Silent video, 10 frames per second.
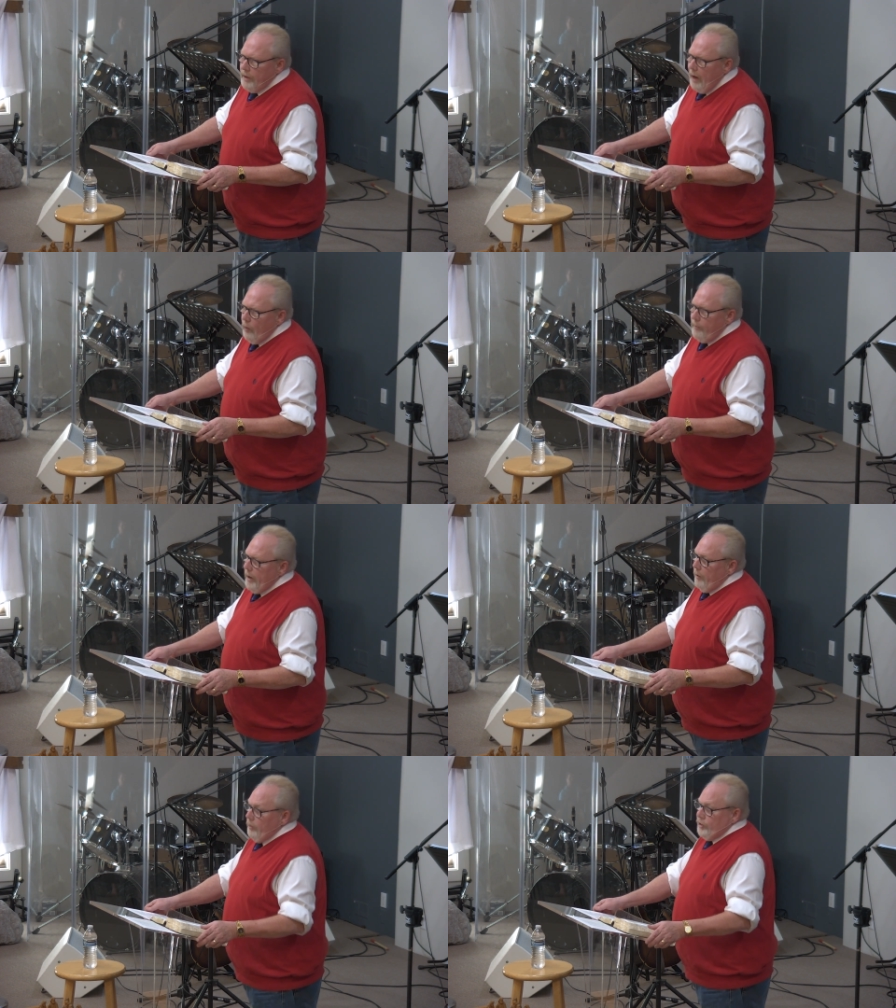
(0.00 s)
Yeah, we
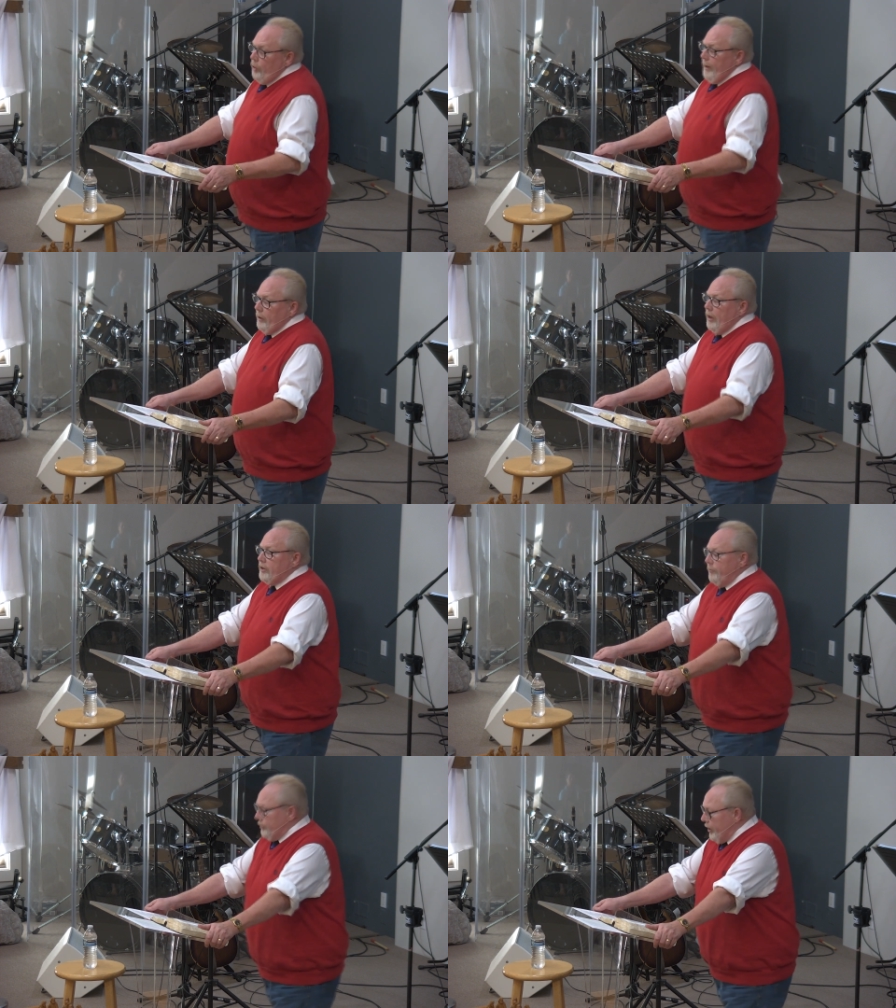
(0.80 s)
made and we still make
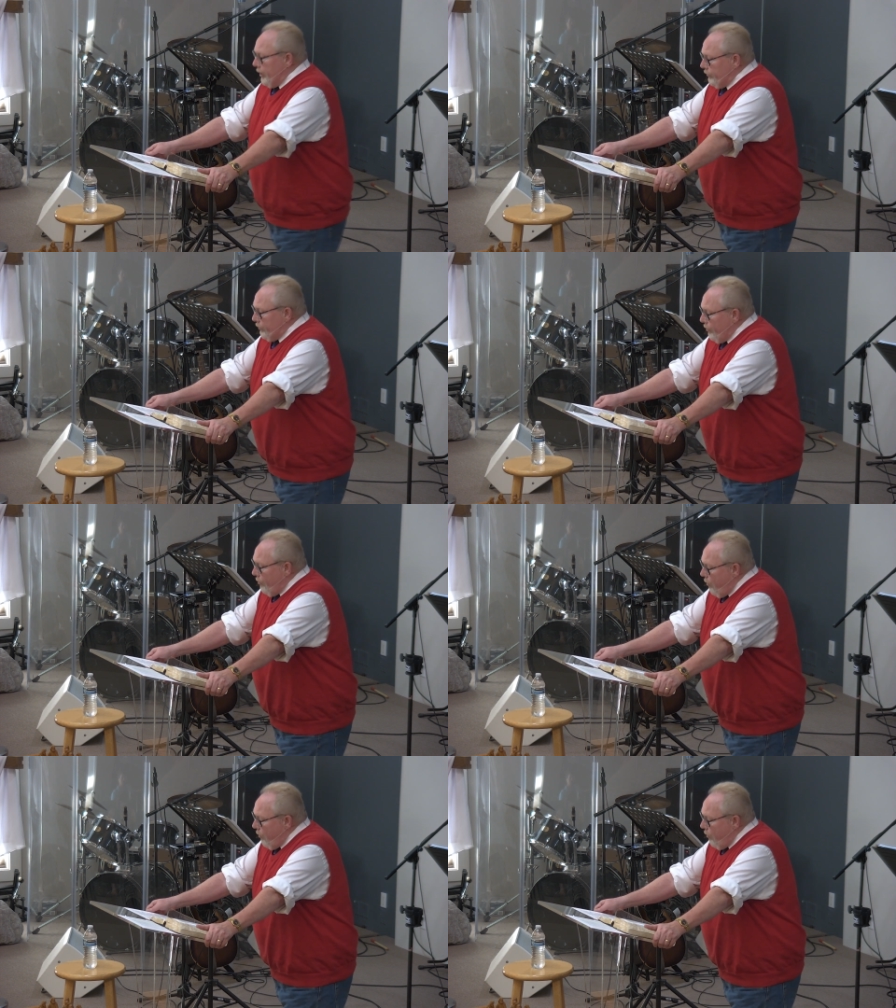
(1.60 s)
lots of mistakes.